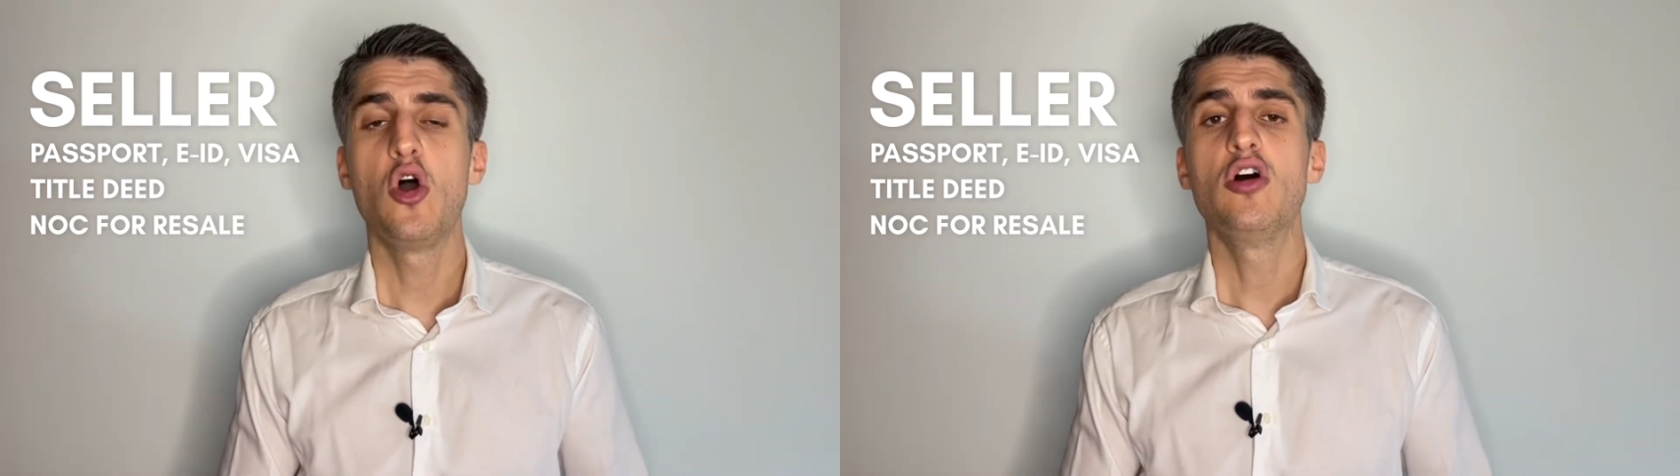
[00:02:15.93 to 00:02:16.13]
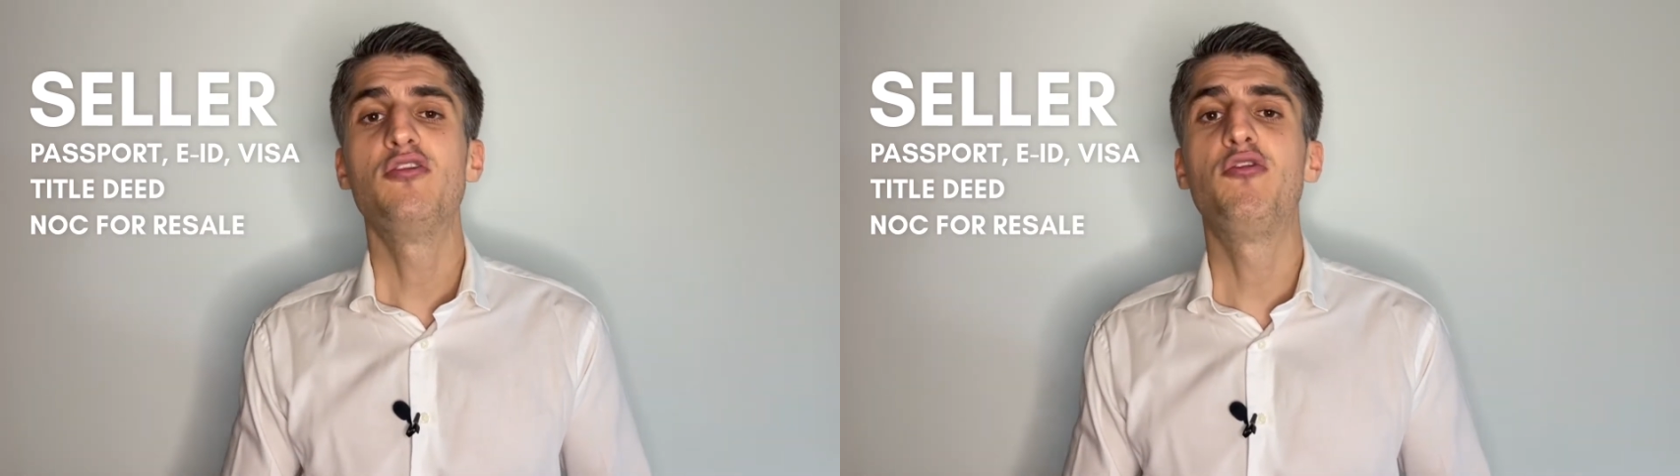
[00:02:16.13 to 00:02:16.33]

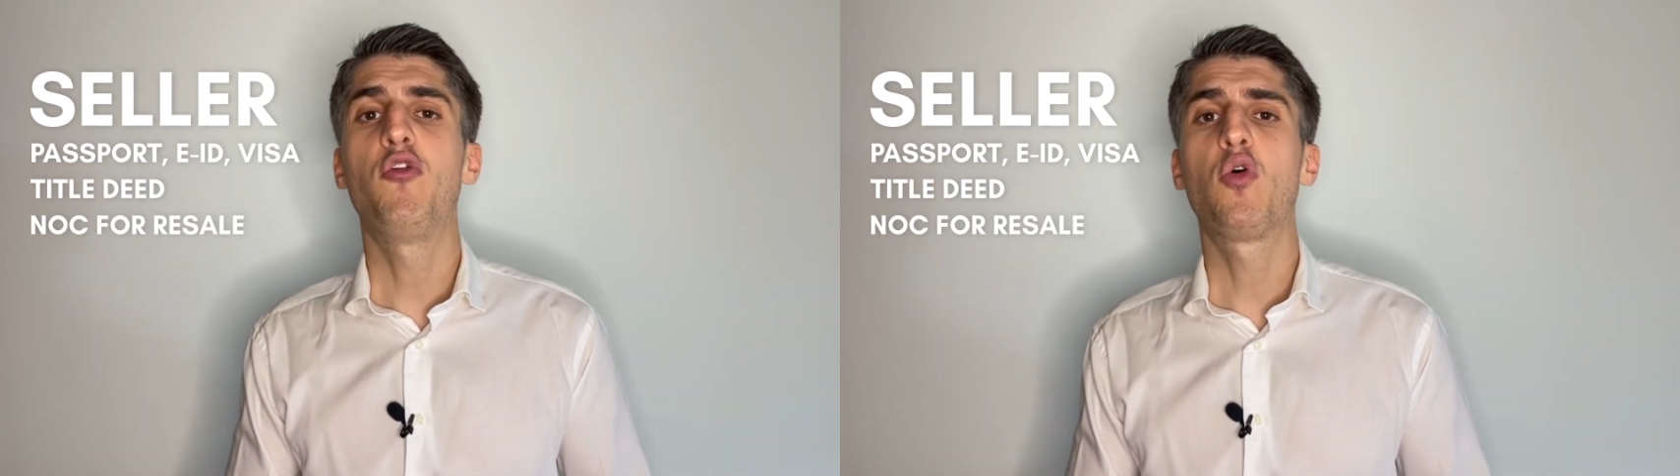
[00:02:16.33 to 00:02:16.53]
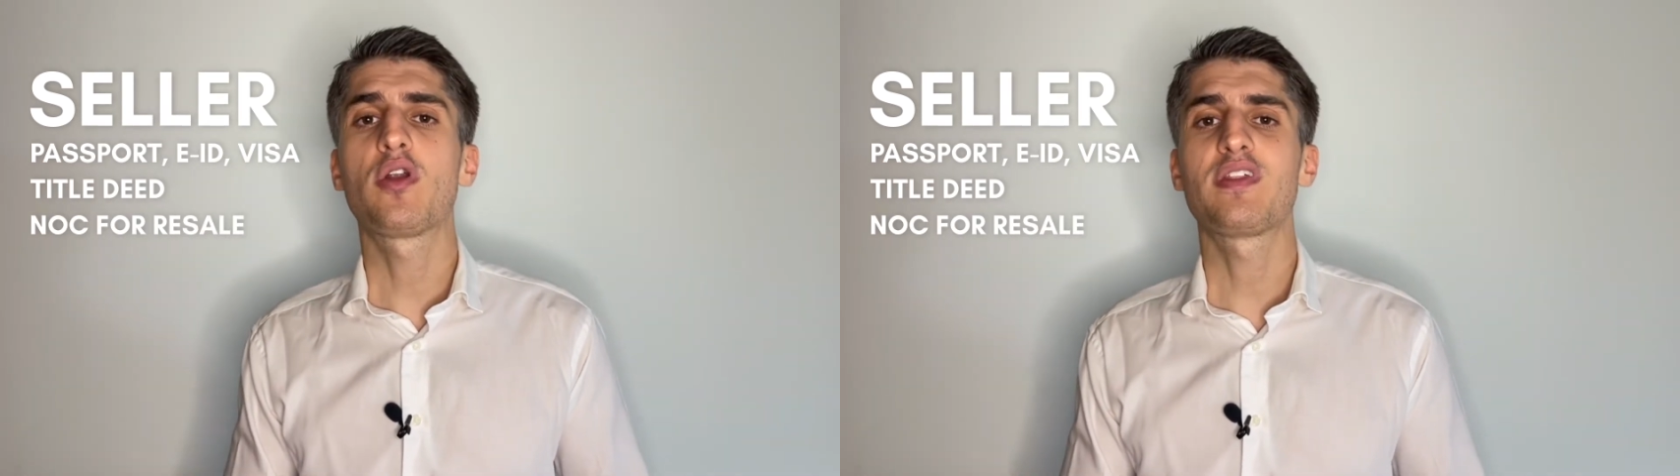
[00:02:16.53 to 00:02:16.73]

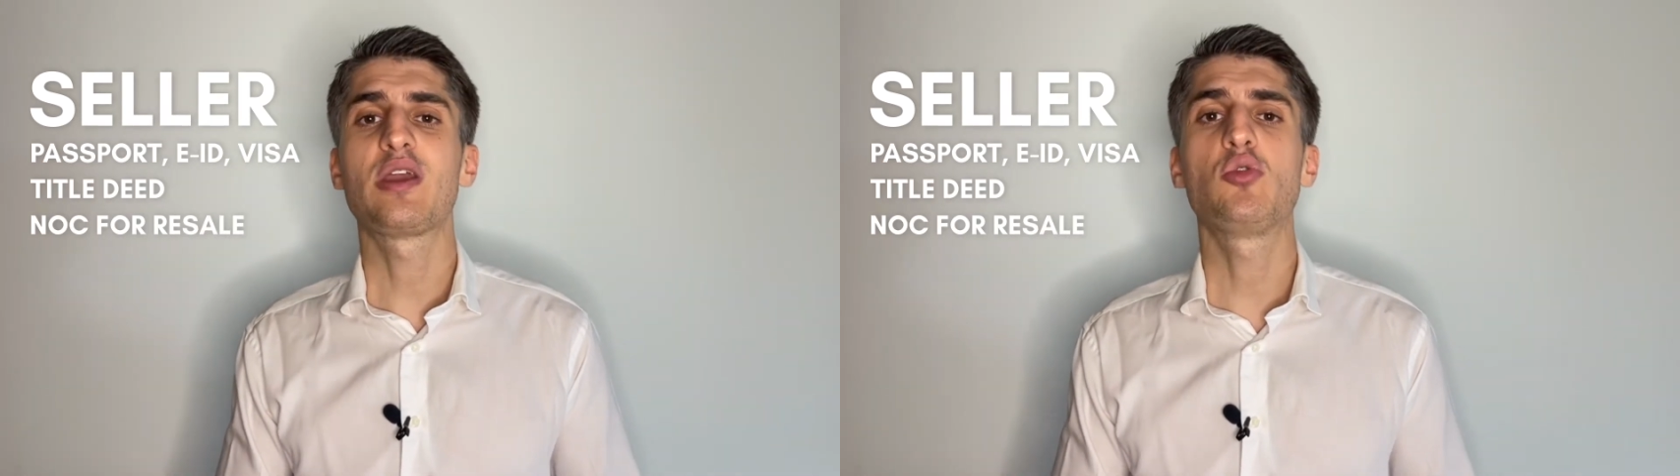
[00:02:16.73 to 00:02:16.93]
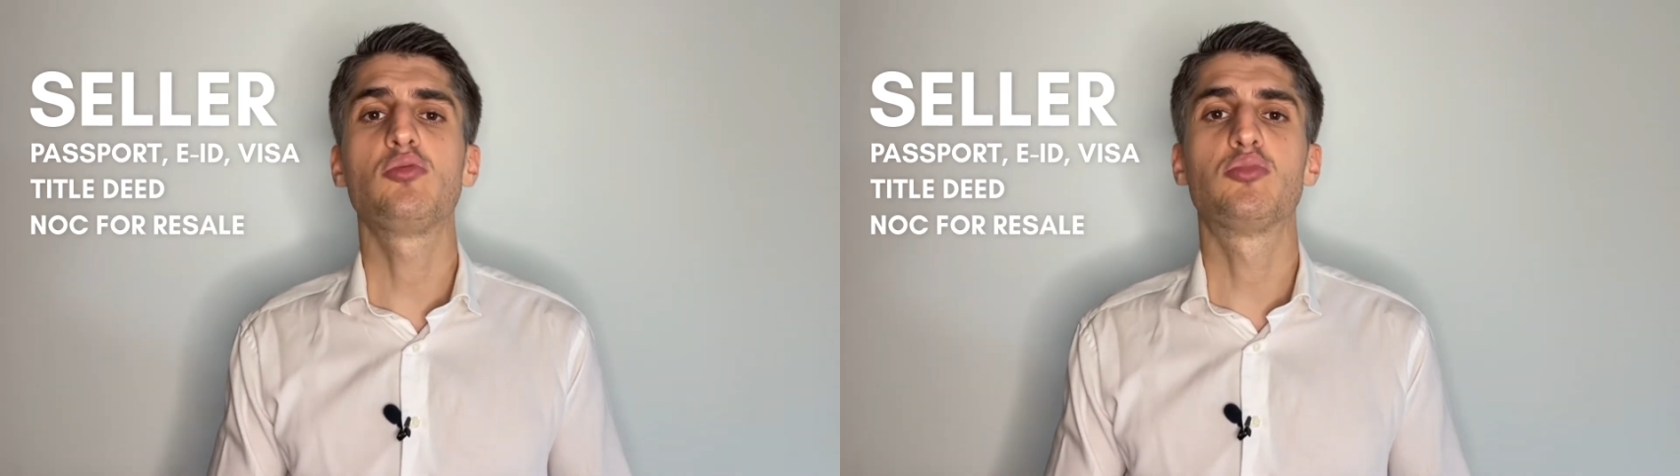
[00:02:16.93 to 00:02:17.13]
Fourth, he
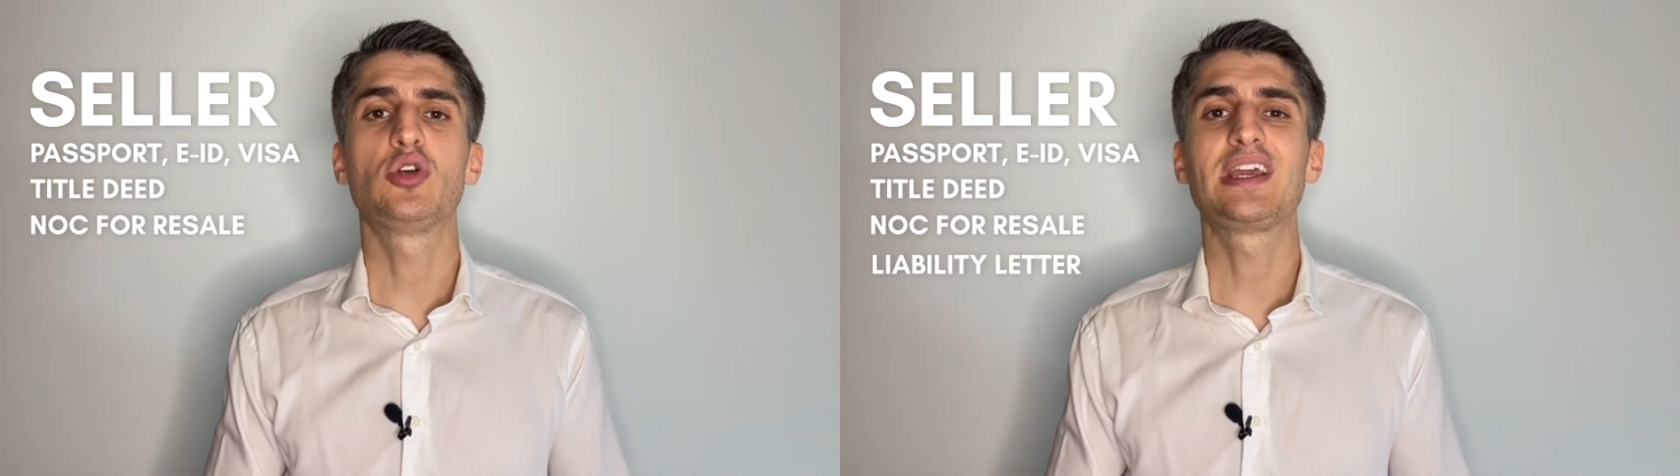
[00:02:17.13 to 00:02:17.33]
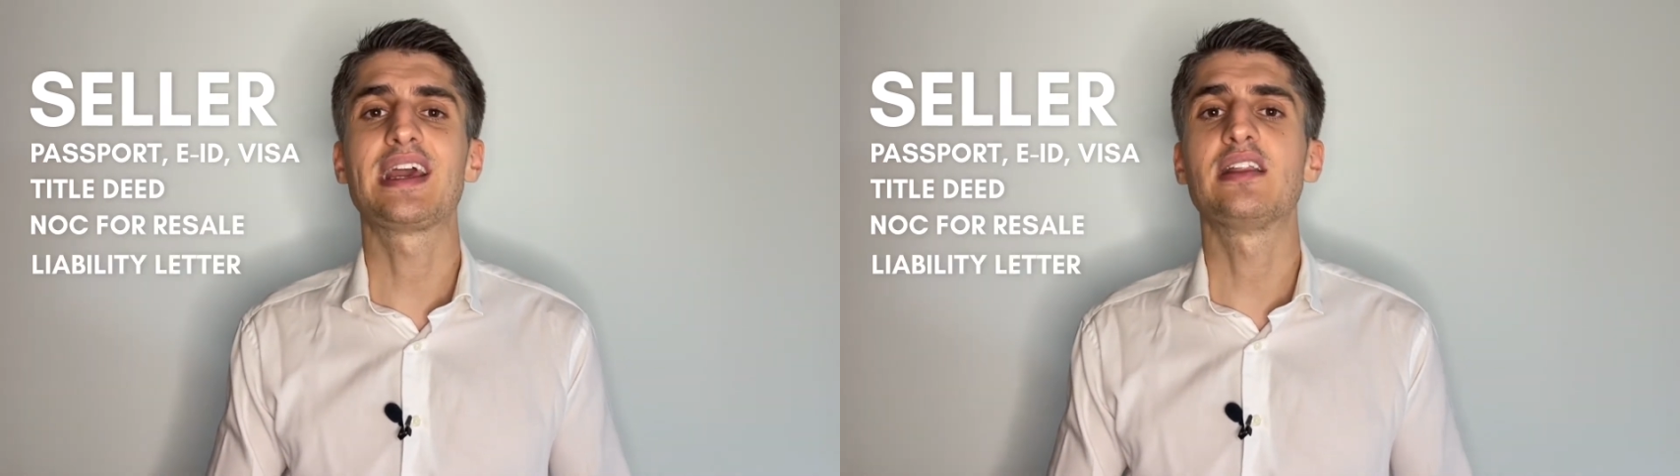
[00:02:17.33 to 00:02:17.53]
will
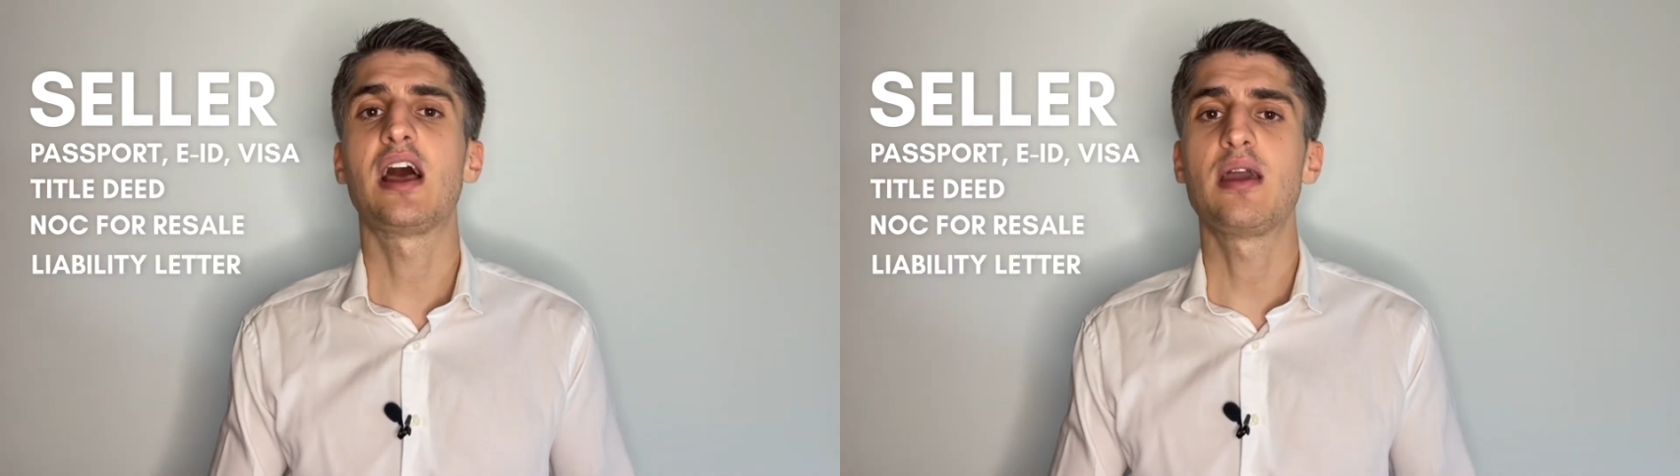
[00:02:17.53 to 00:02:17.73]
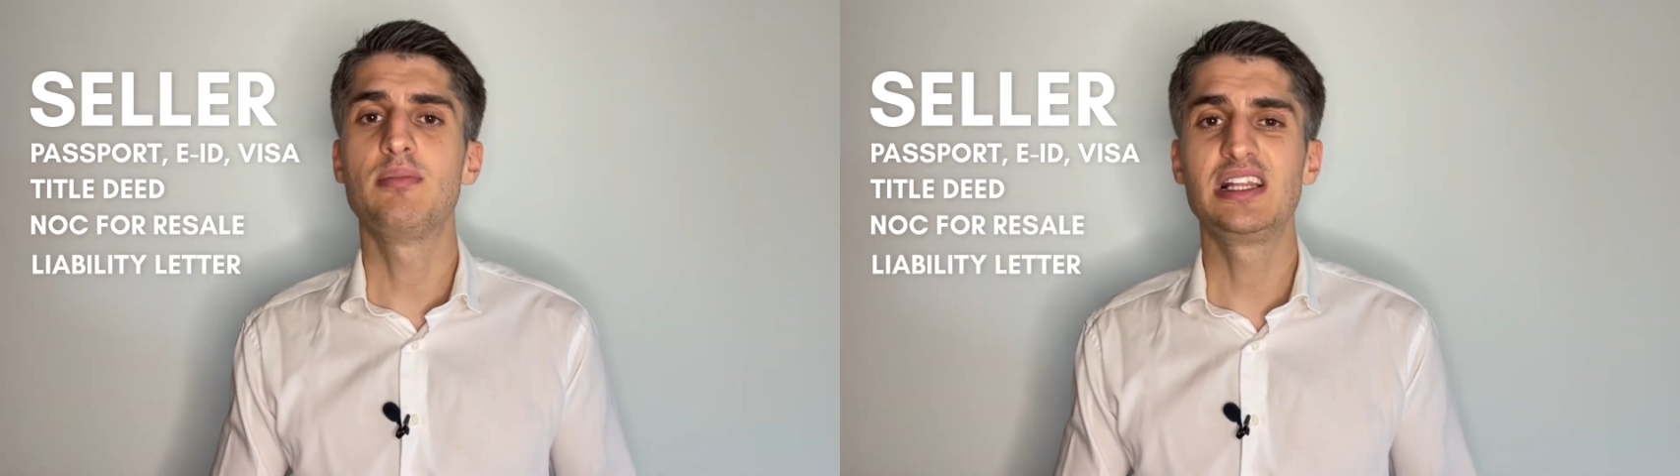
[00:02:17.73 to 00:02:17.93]
bring a
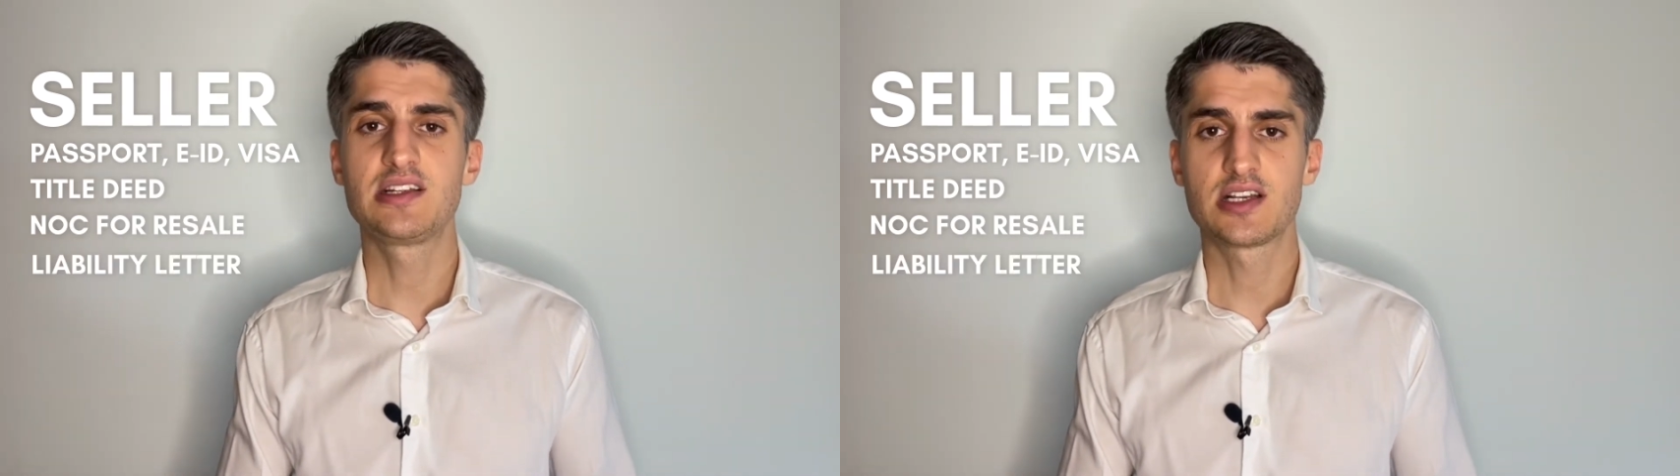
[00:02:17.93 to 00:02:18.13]
liability